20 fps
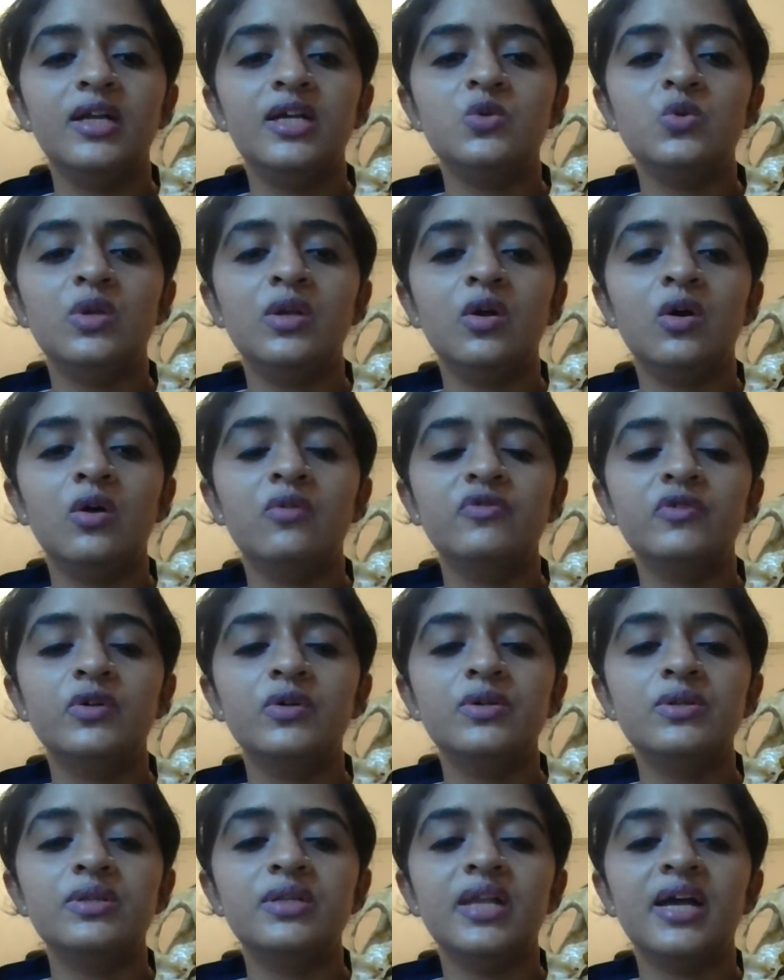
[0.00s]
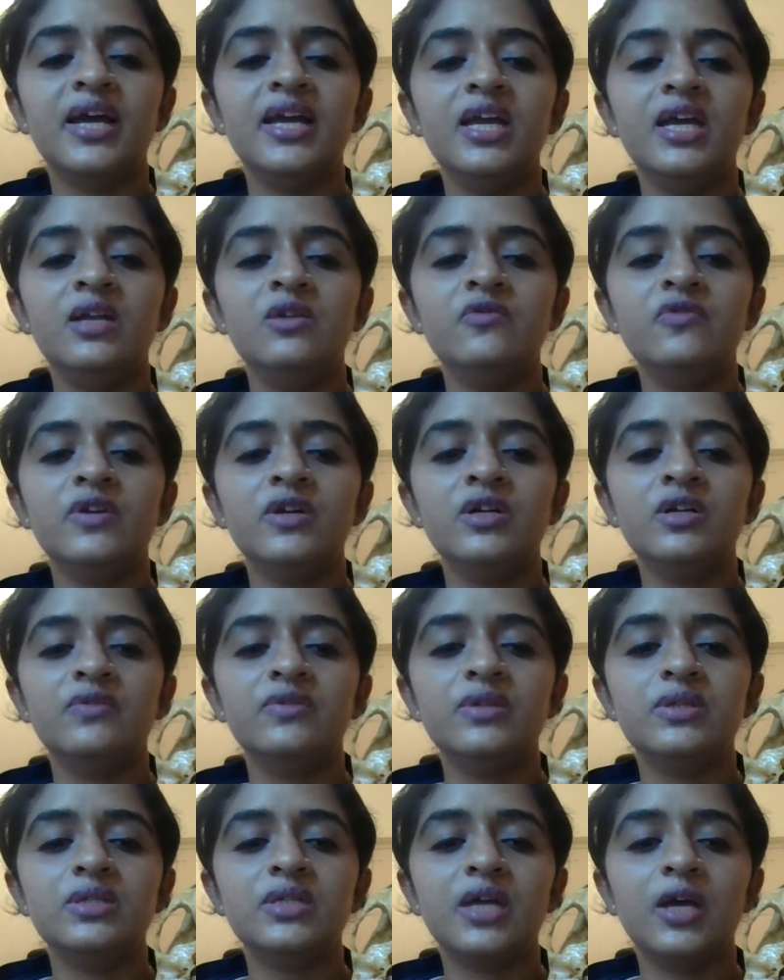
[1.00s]
It will, of course, lie in front of
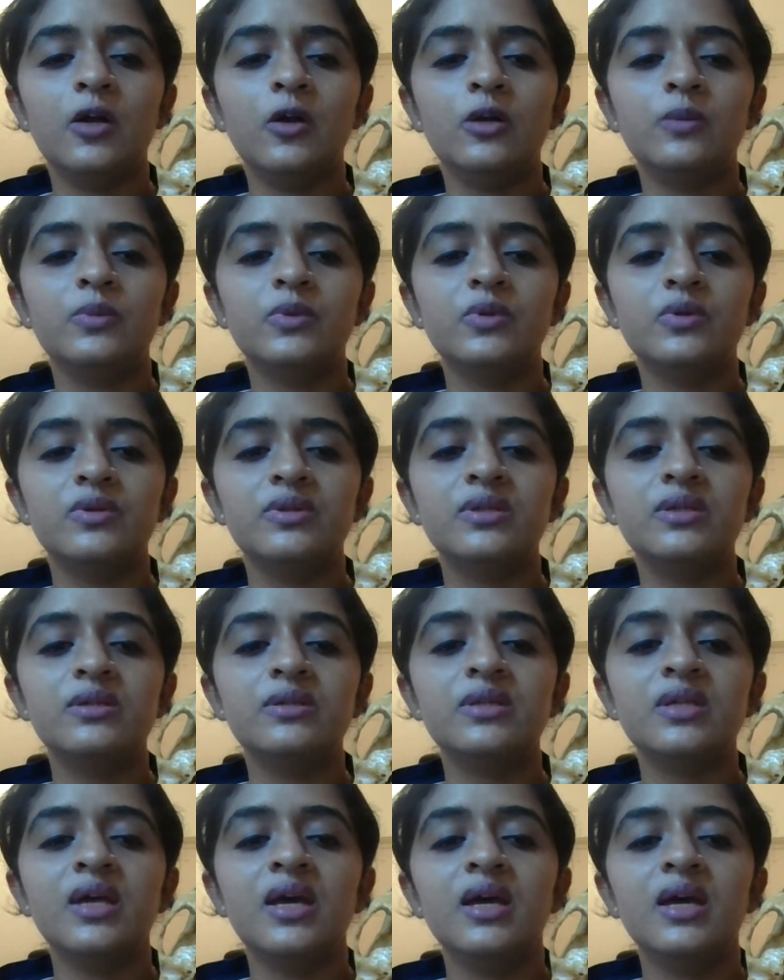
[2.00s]
the styloid process.